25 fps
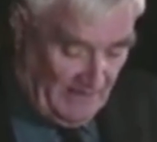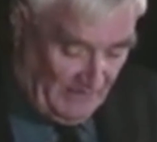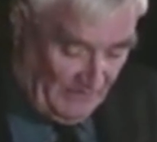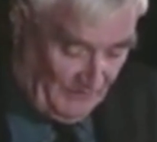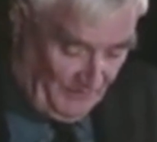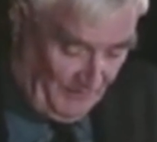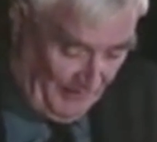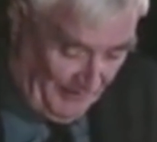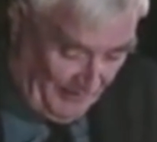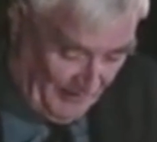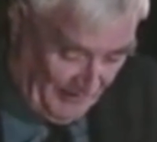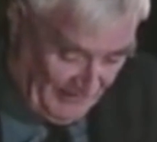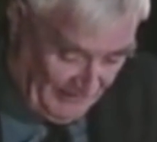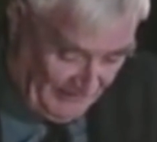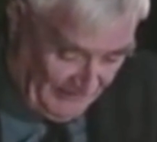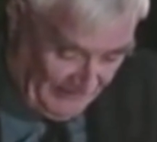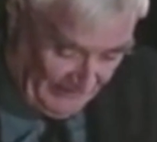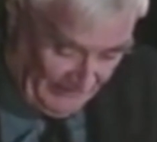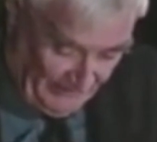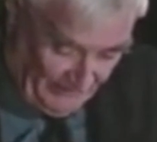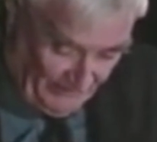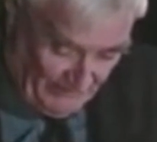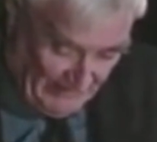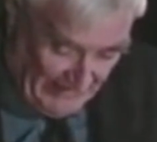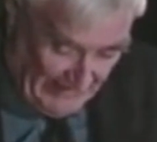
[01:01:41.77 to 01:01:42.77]

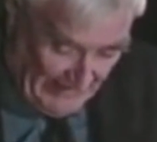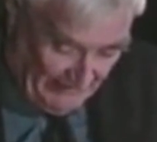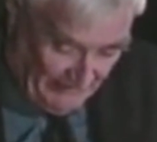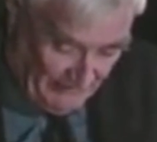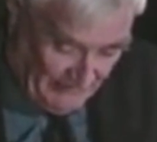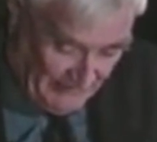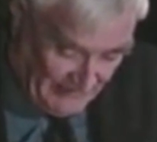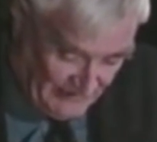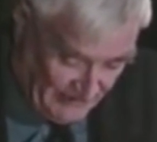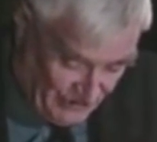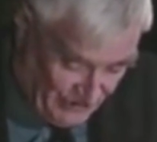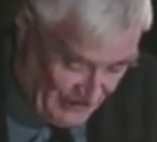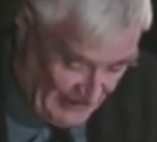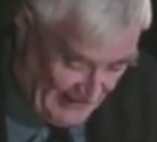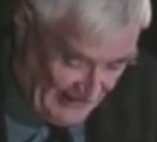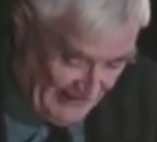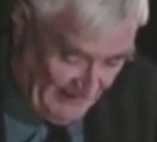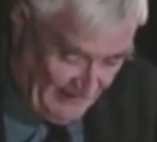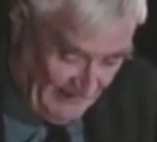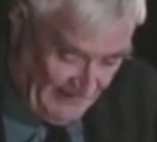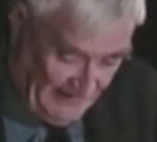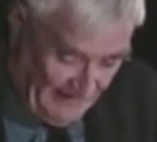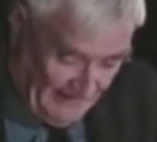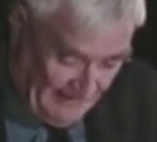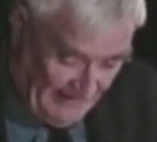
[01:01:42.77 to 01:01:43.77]
experiences when I was a
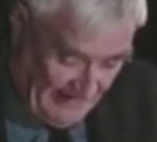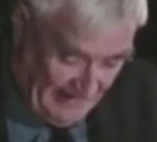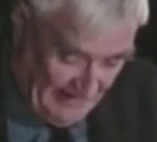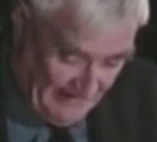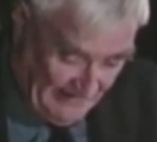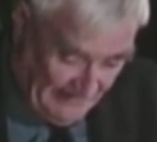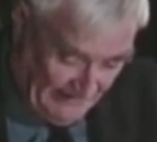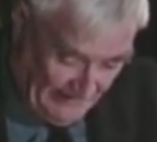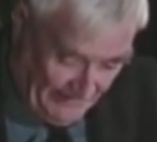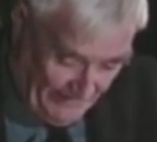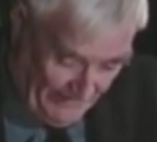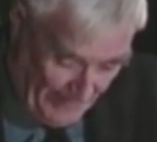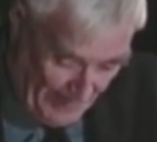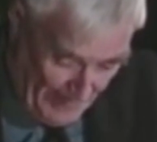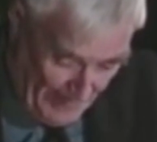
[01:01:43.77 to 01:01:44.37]
child, he says.